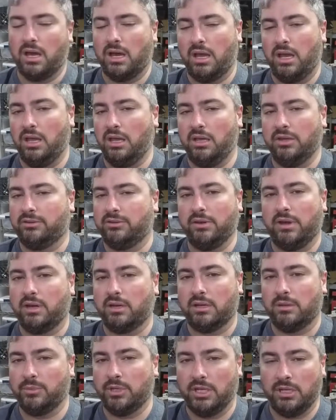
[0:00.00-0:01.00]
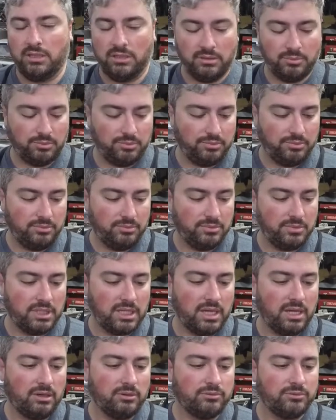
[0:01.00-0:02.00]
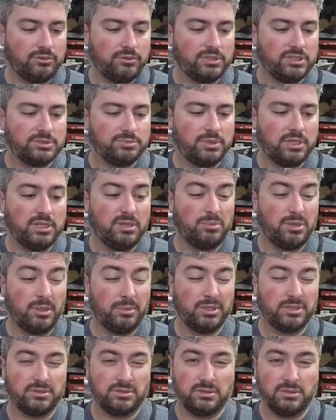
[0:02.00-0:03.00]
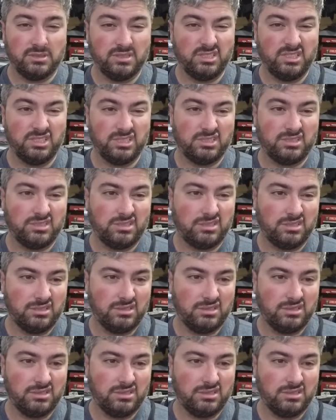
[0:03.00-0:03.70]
it's not going to be in the out for display in the public till at least